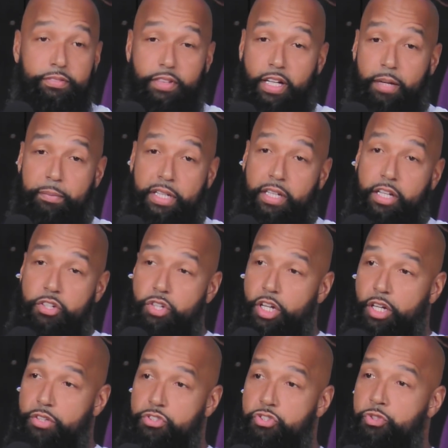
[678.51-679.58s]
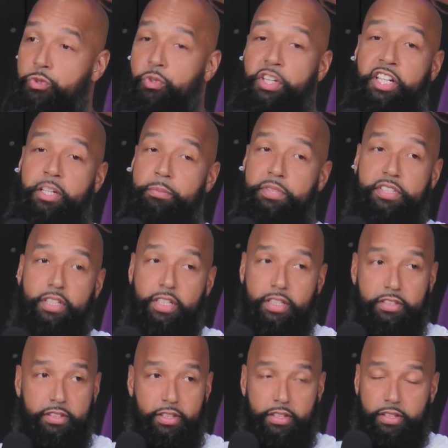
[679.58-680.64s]
a dream
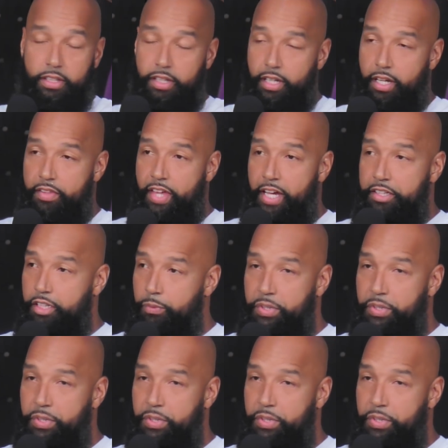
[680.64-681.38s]
season that year.